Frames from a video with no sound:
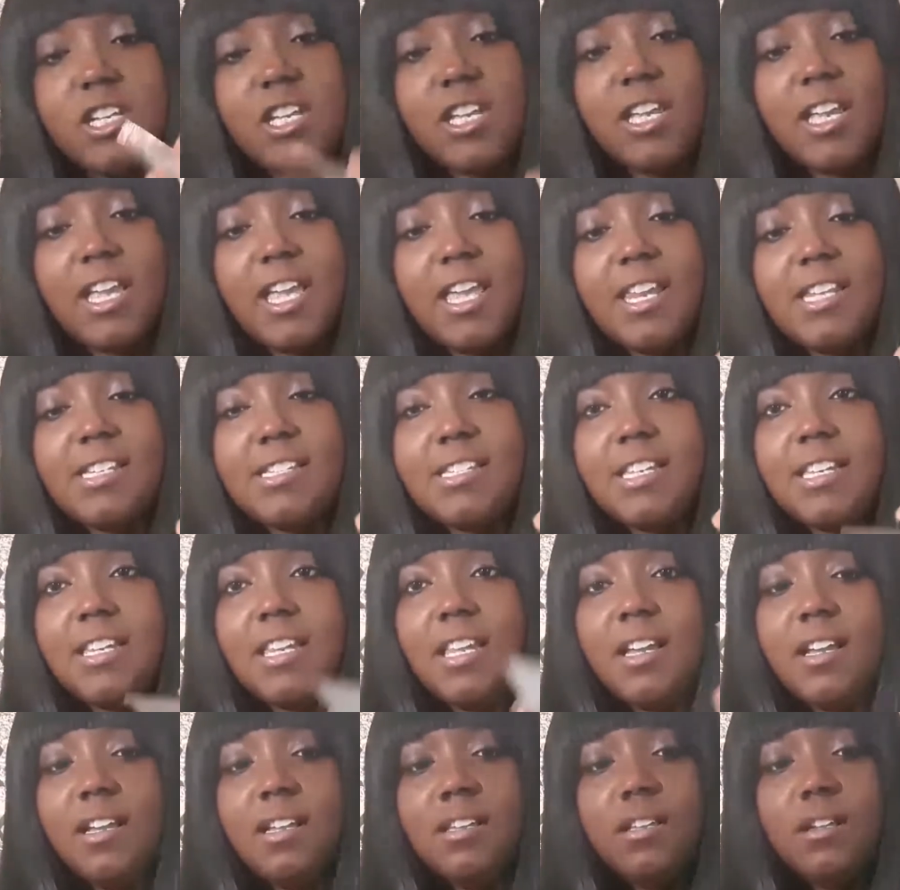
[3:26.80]
And it's in
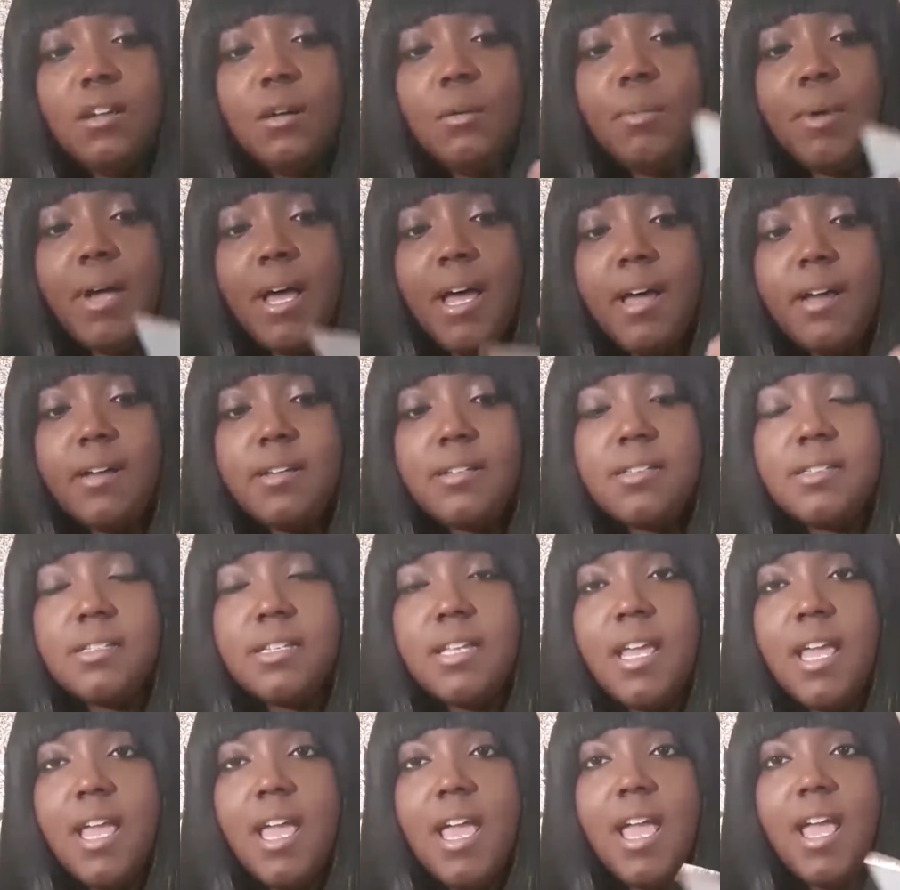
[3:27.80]
like a little box
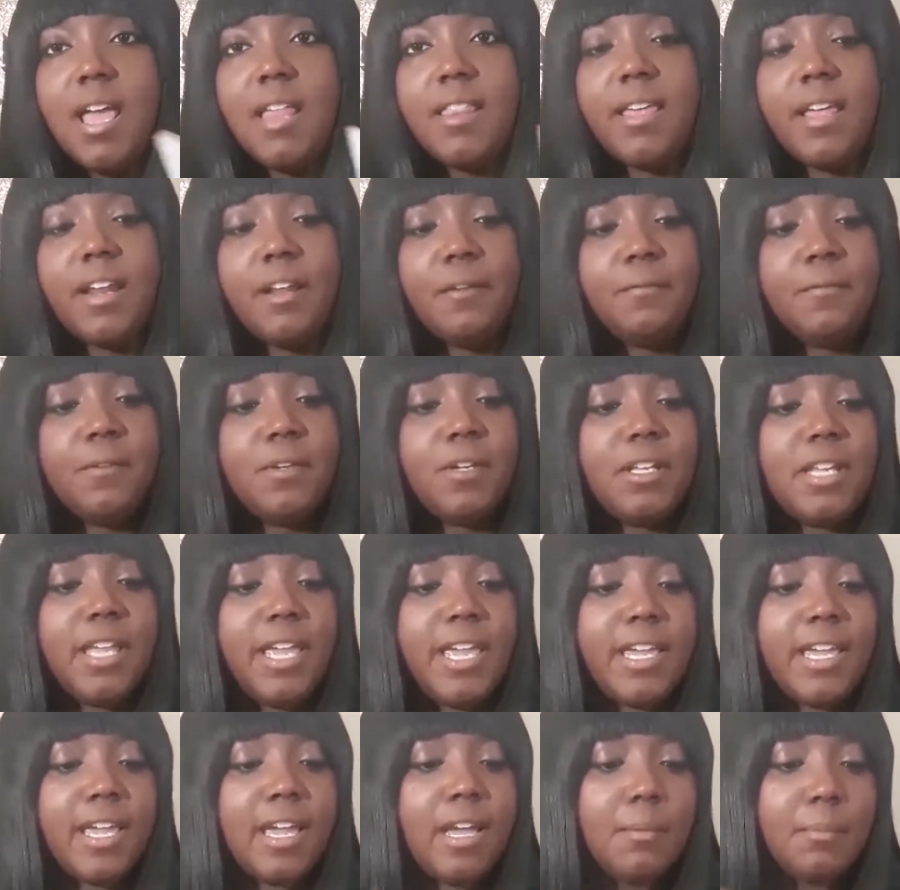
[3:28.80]
that I feel
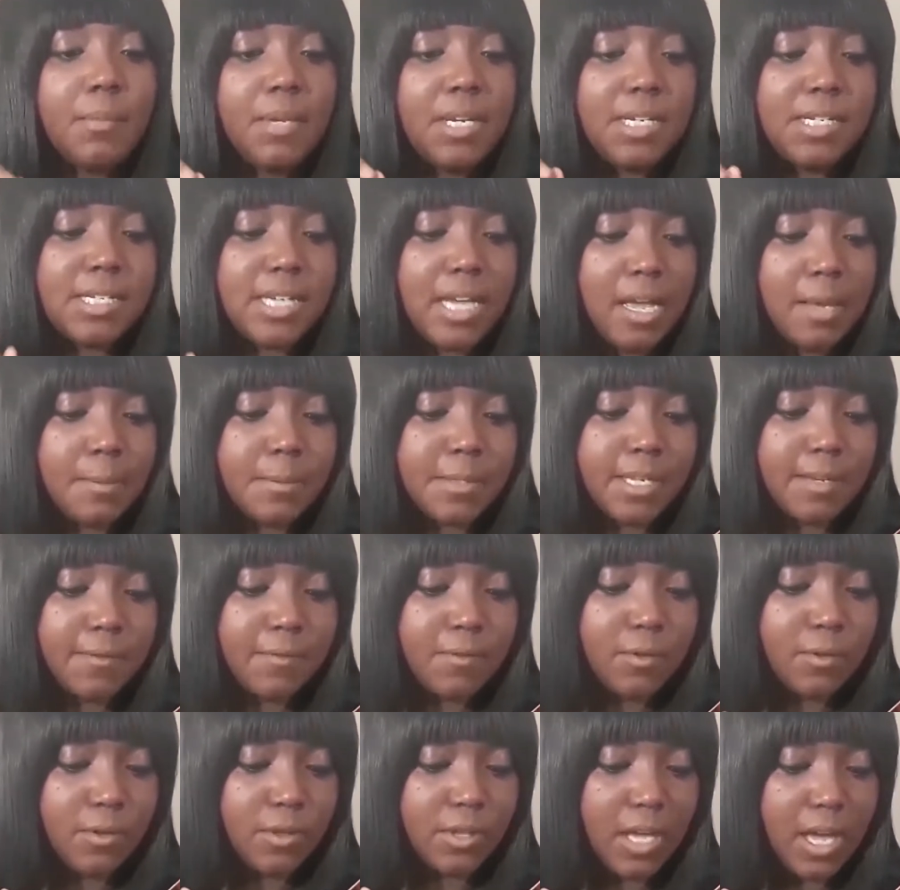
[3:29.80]
like, how many times have
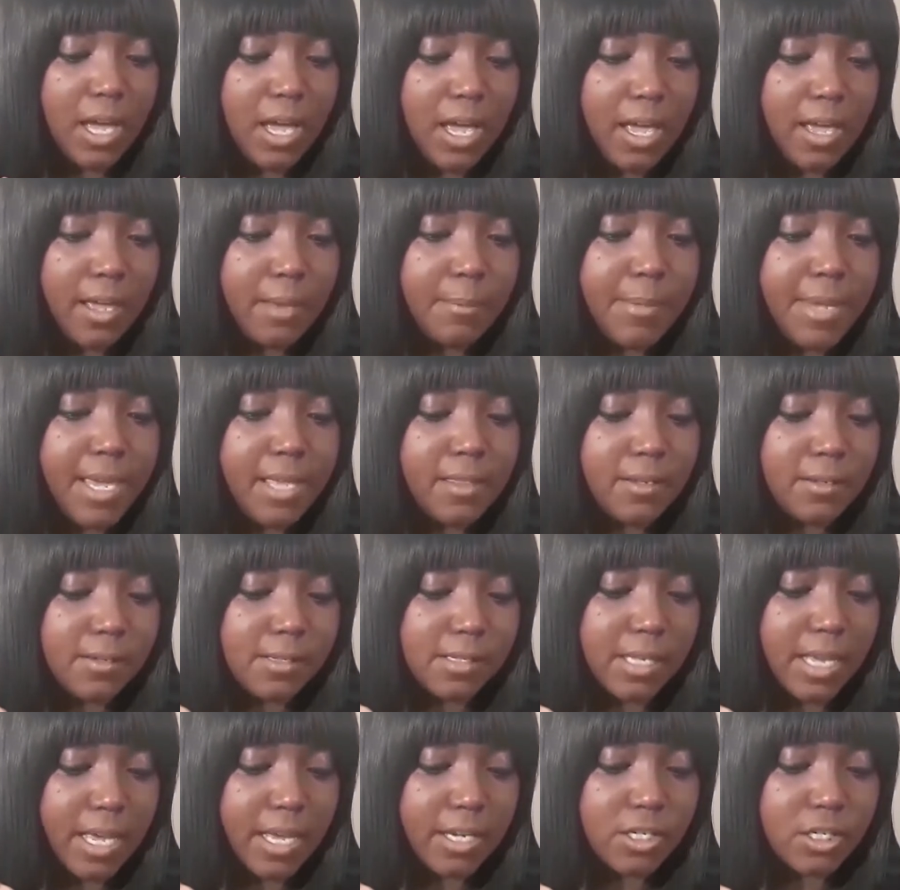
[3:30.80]
you thought, man, those
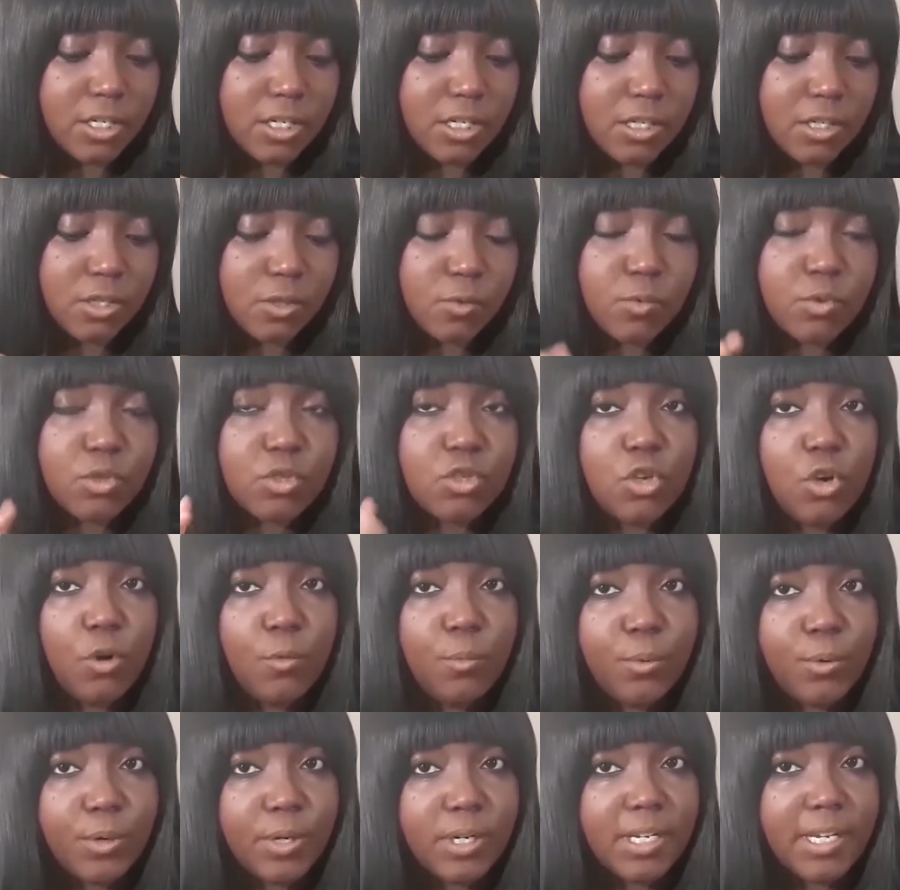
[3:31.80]
lashes were so
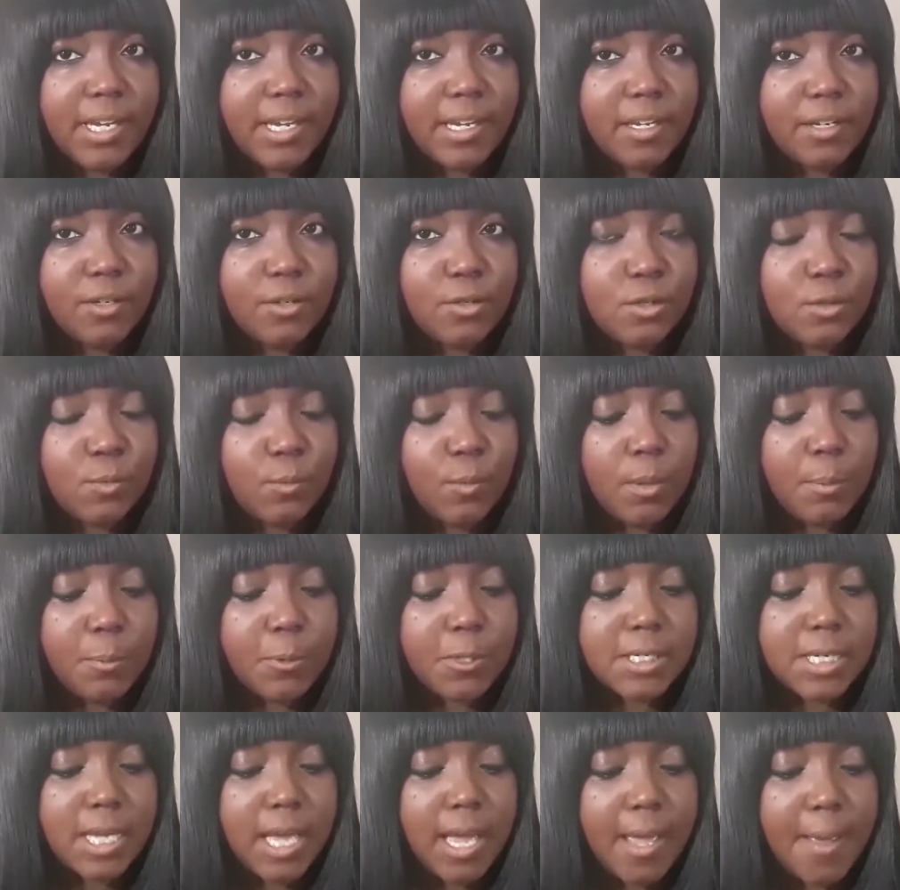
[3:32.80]
pretty, I can use them one
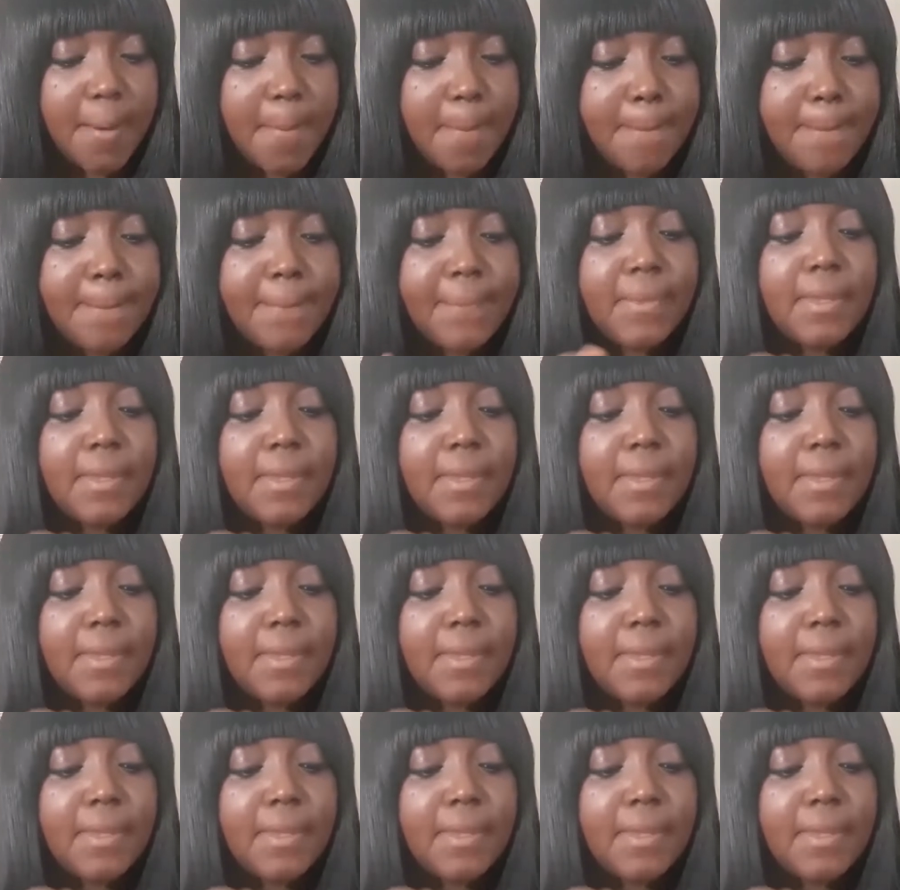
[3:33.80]
more time.